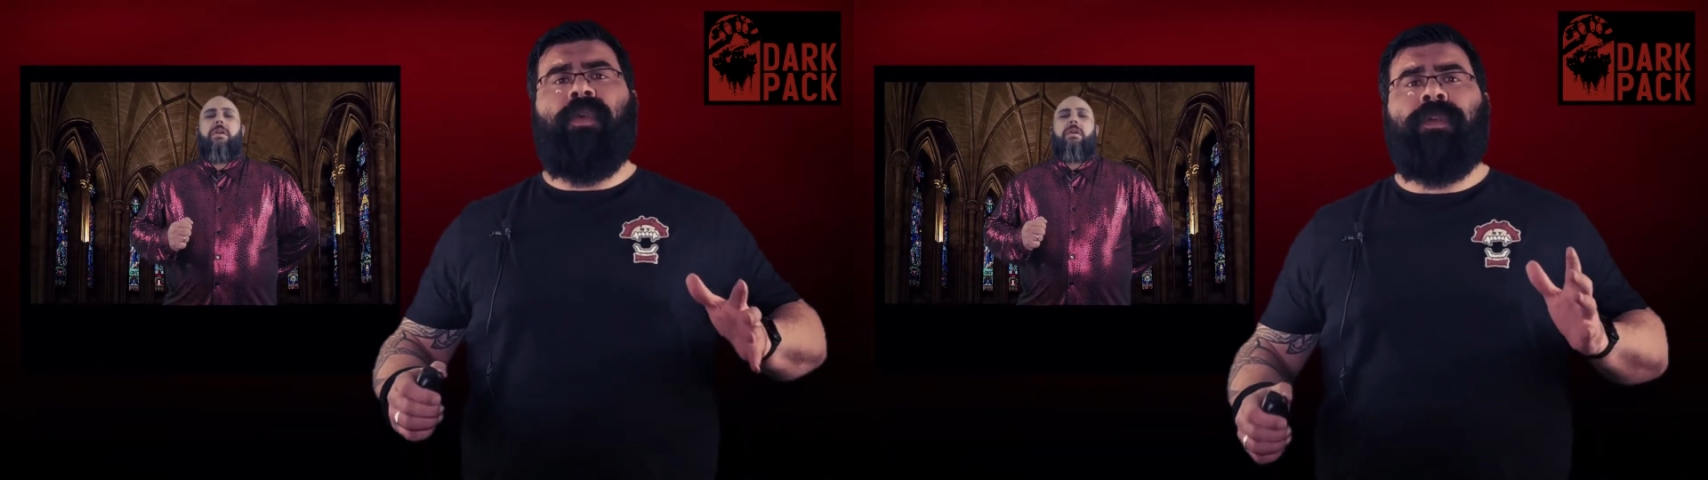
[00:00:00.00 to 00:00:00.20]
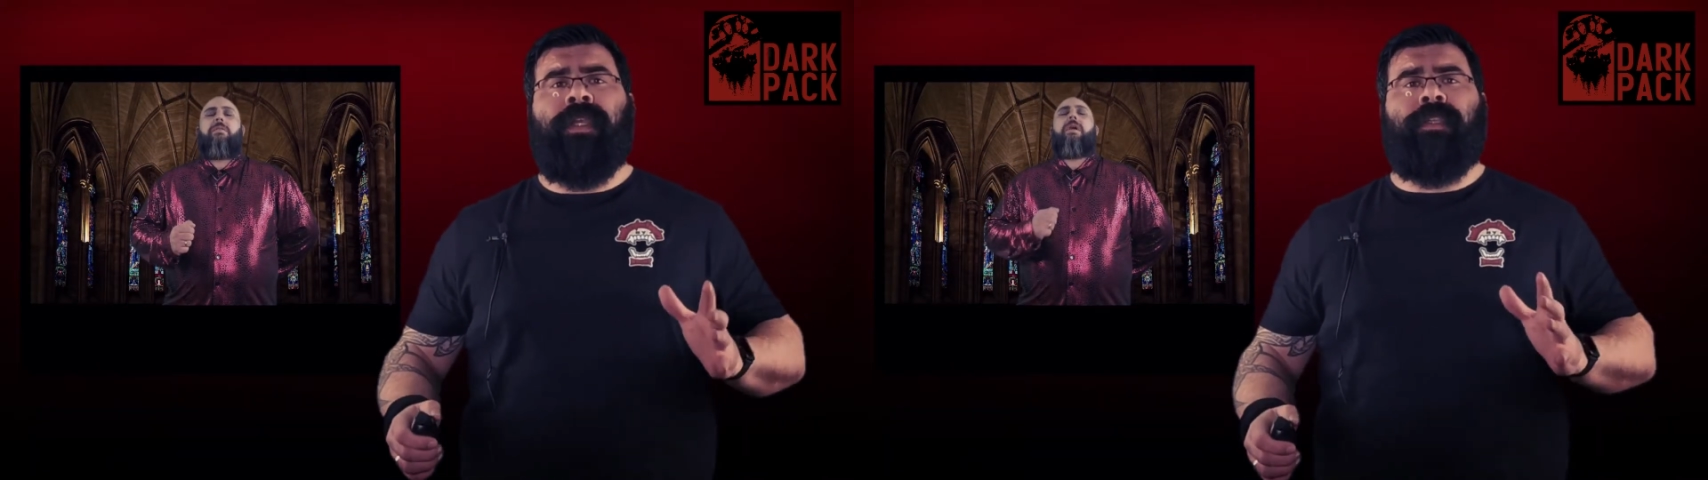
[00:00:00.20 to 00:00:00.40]

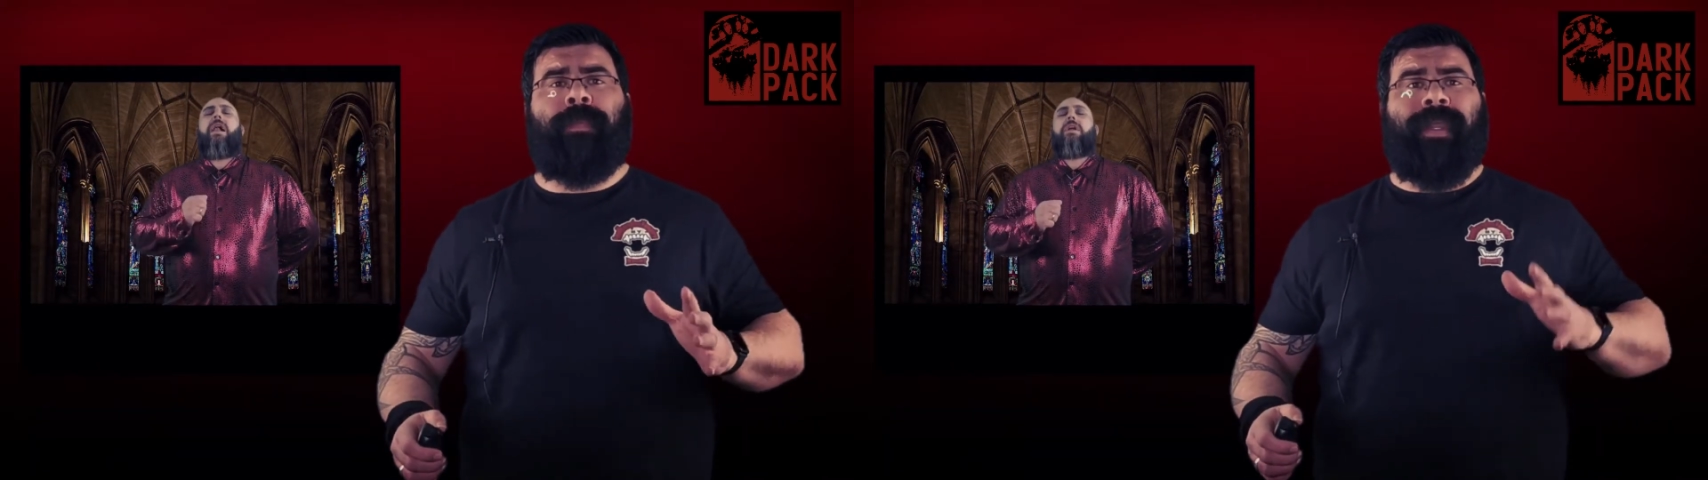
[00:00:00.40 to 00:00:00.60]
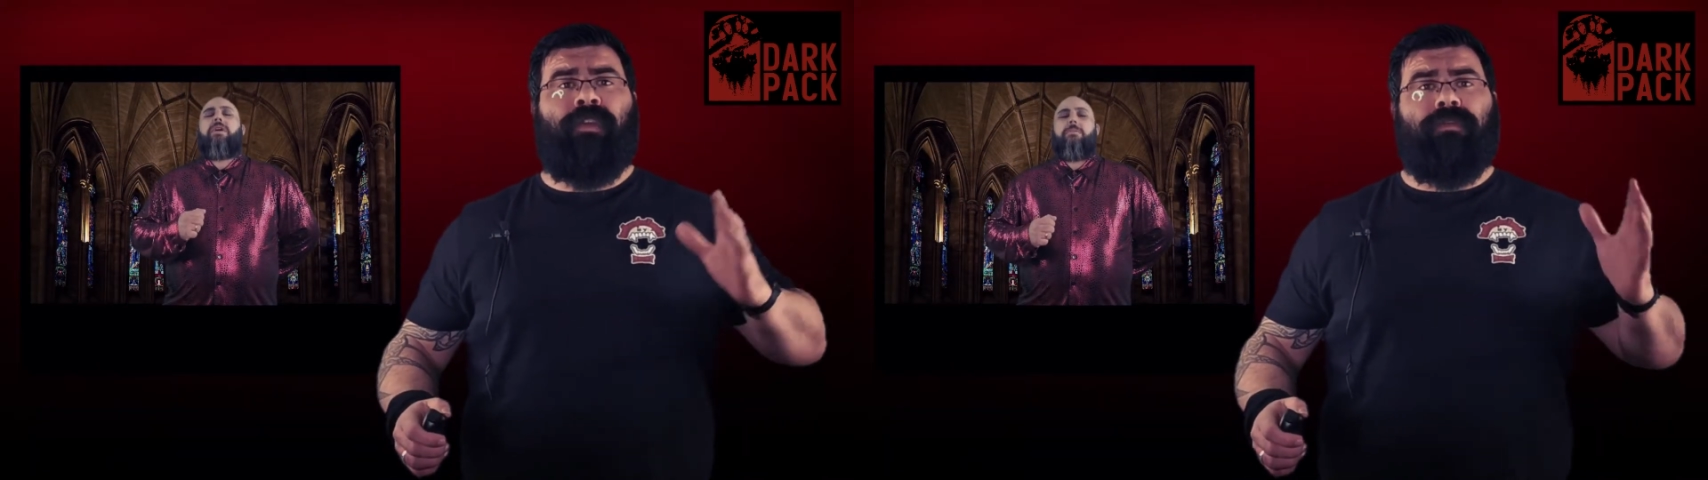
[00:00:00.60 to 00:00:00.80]
your
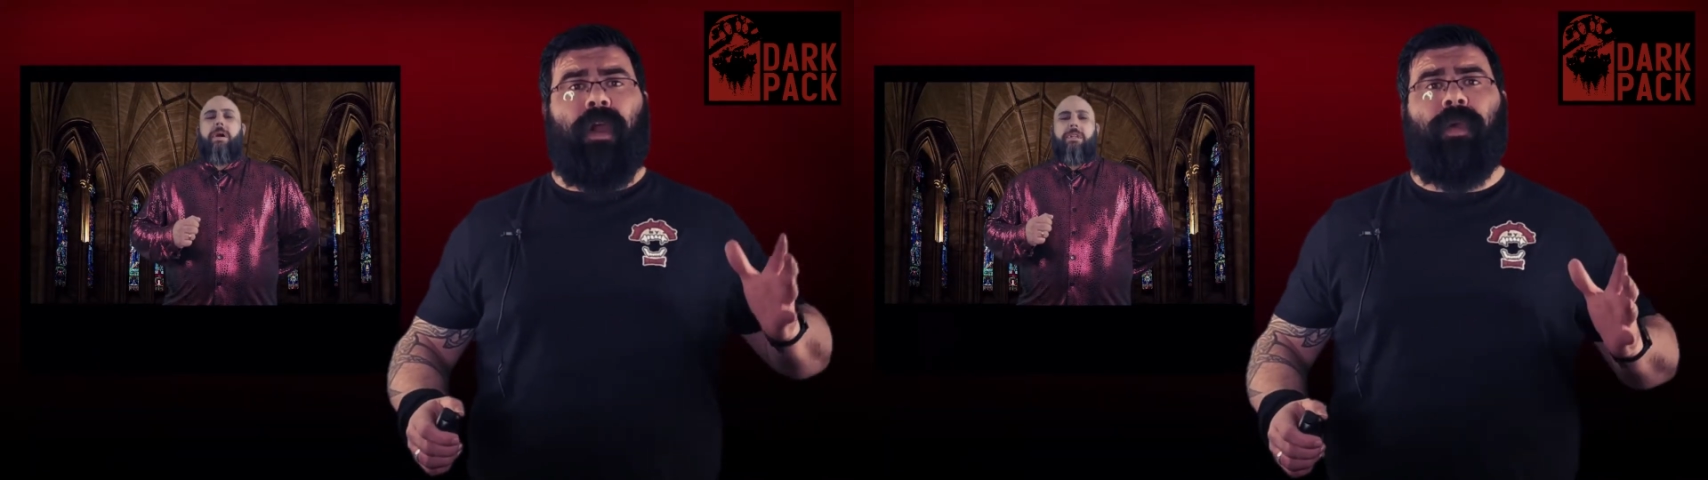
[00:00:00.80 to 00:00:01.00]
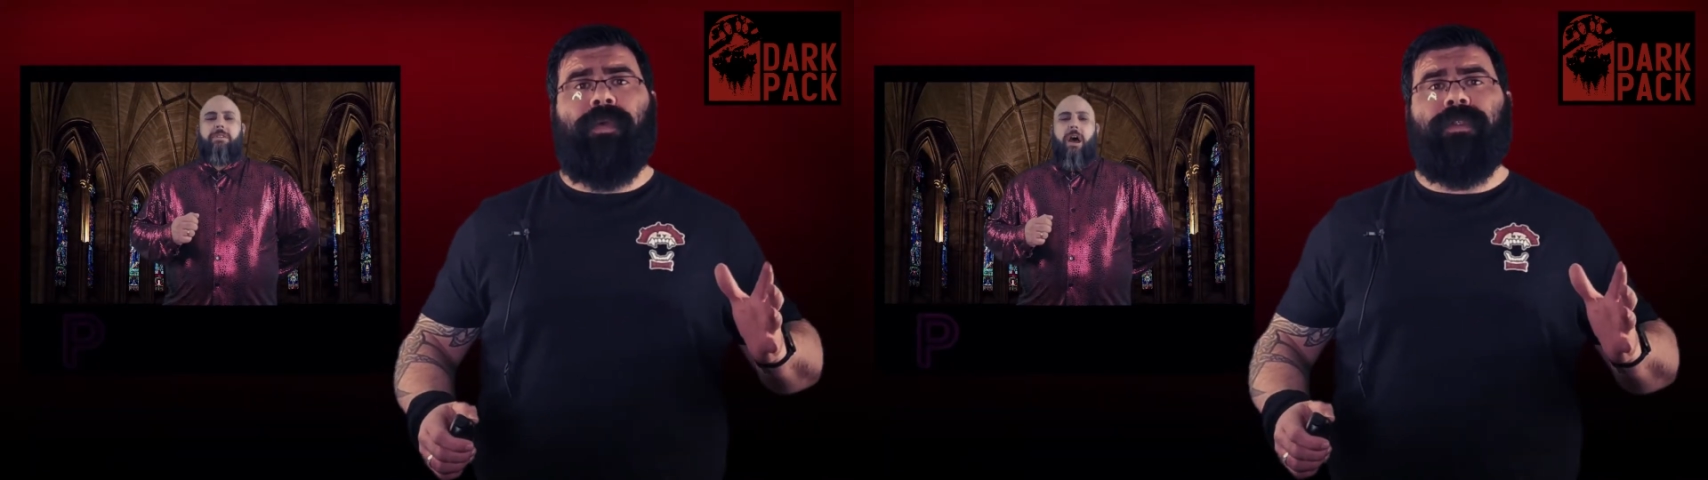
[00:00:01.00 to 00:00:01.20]
discipline
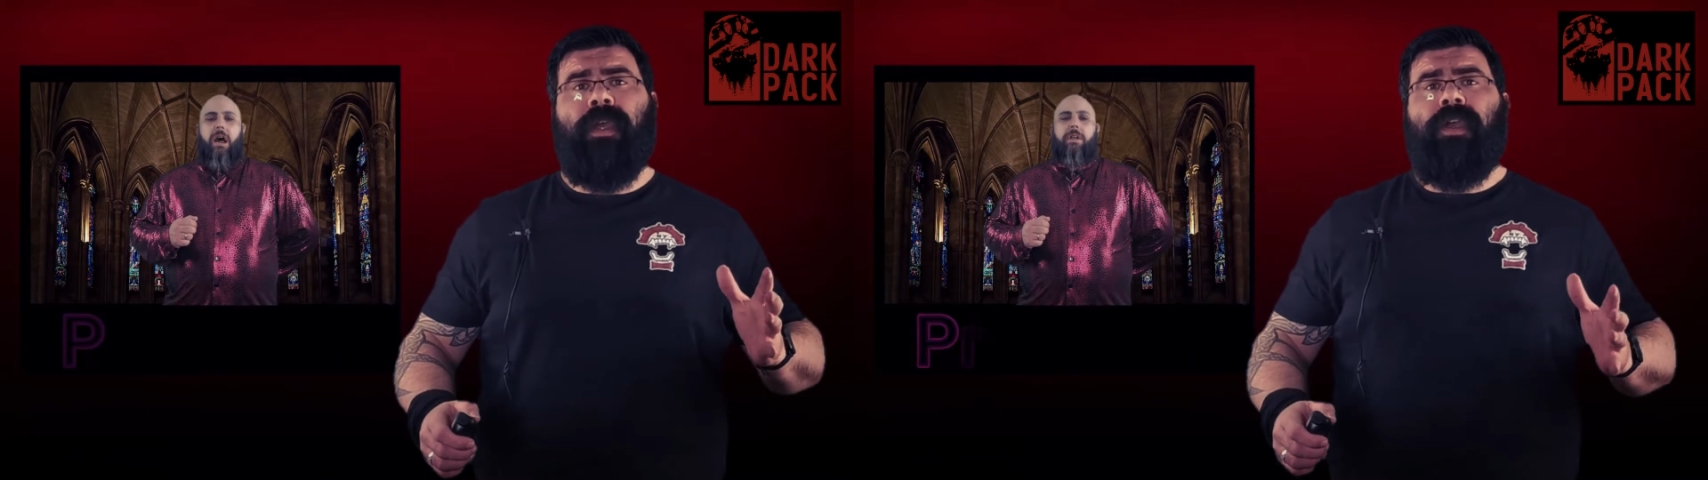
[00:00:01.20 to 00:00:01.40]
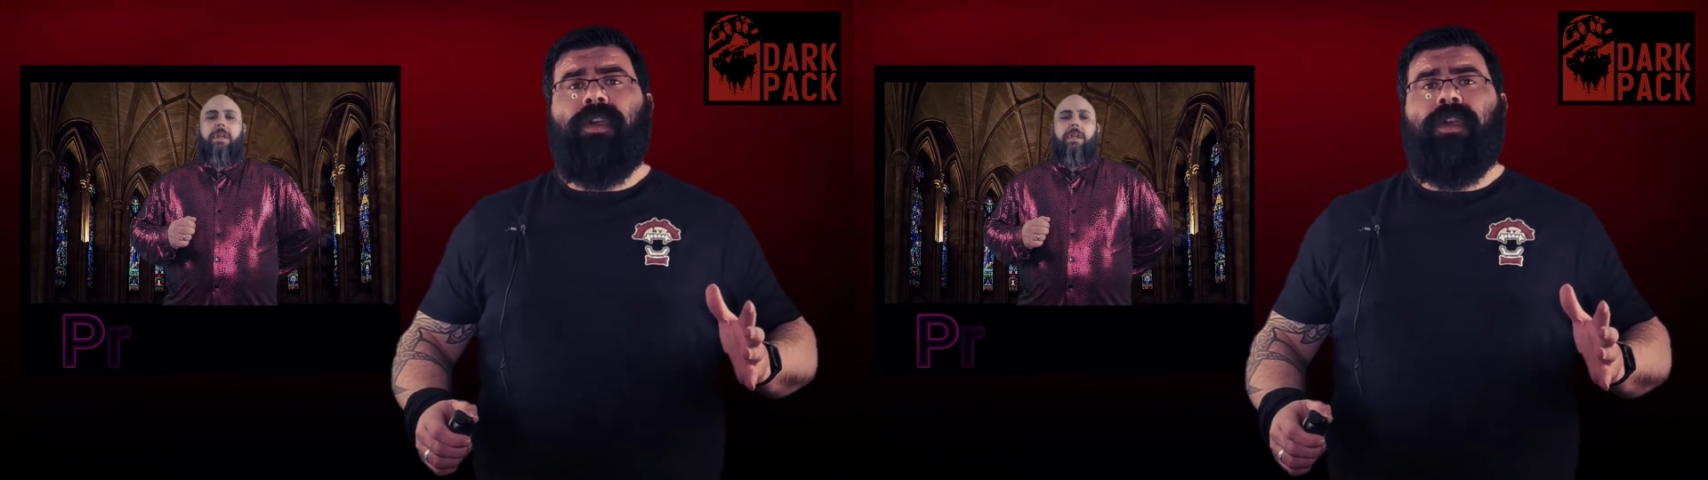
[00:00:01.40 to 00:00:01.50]
grows,